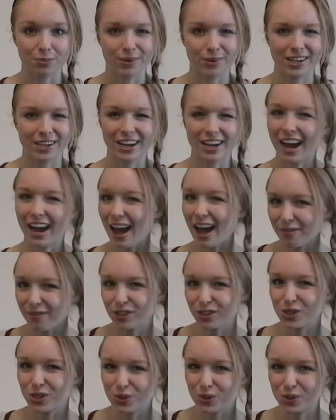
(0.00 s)
but I have
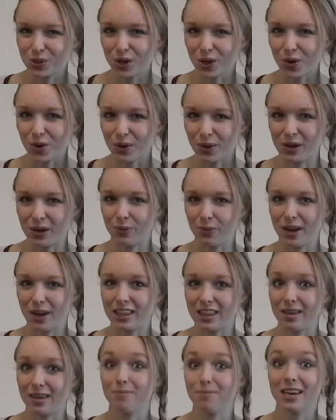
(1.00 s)
to do so in a
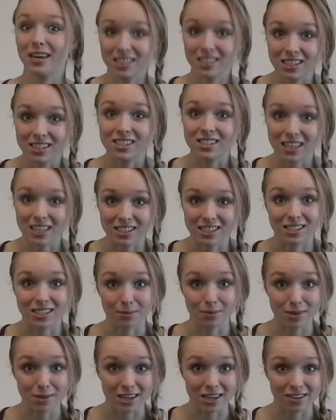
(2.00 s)
way that makes sense
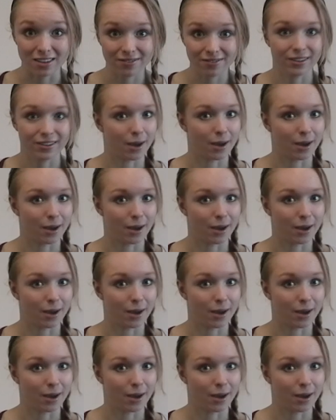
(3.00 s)
to me,